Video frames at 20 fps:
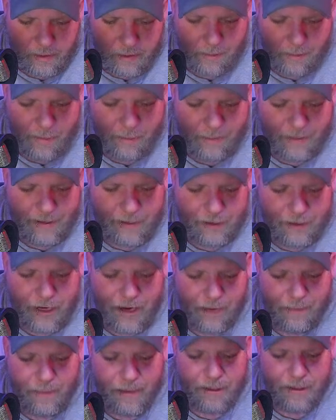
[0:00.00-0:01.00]
WWE
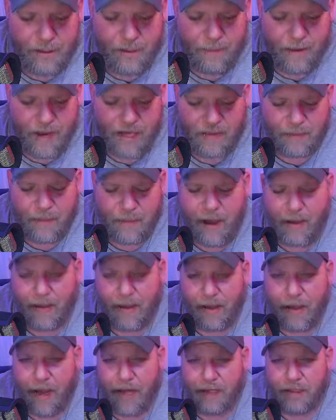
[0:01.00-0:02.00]
Championship match,
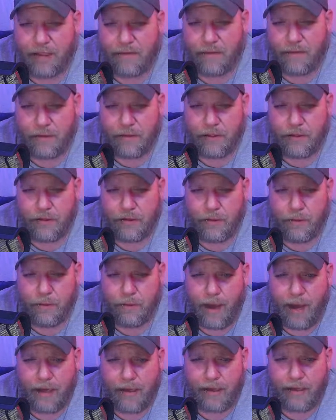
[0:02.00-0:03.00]
Bobby Lashley versus Drew
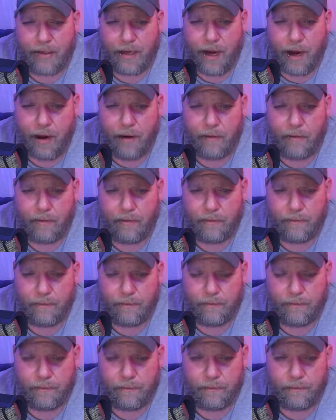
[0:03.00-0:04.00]
McIntyre.
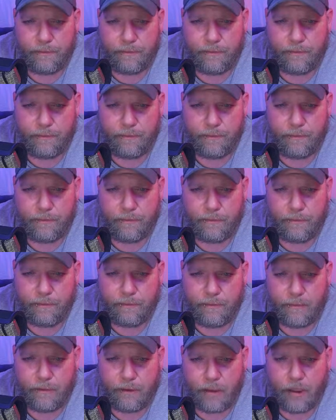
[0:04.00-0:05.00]

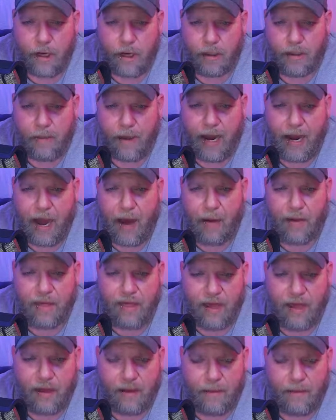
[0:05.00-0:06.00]
Talked about how we
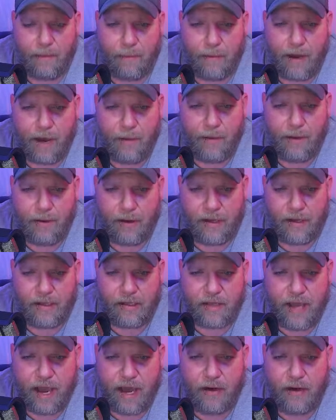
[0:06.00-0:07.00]
think Bobby will get
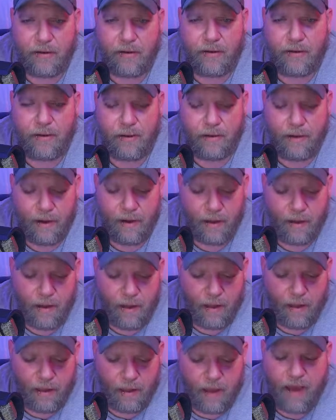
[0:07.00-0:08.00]
the title, and
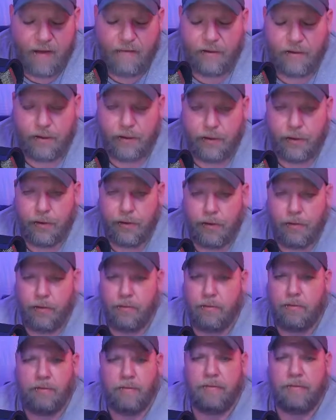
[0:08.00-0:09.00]
they'll have
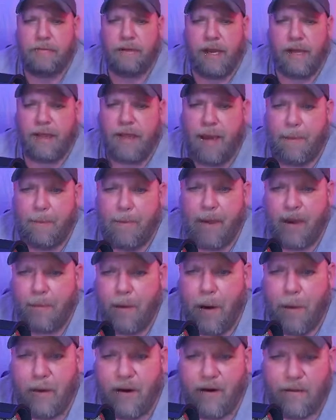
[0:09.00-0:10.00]
Drew get that big
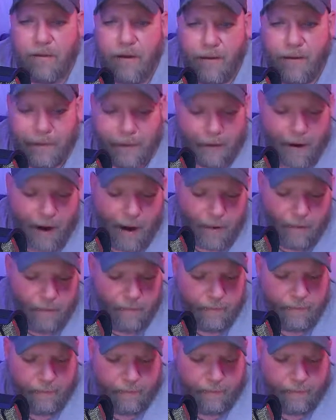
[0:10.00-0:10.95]
moment in front of a crowd.